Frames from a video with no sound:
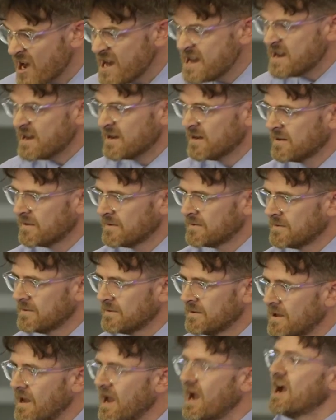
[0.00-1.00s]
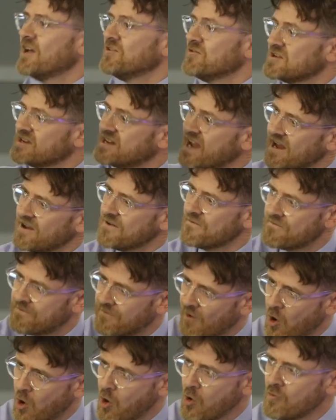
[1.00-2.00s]
right, and get
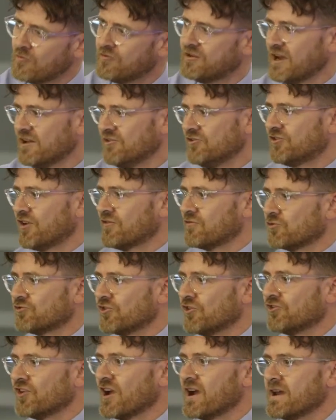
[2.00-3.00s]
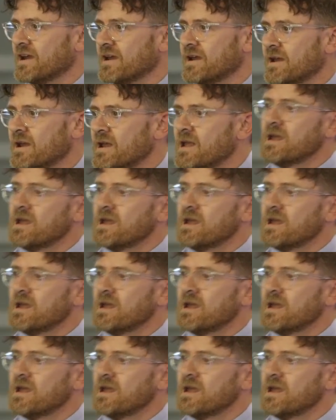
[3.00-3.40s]
involved in civil society.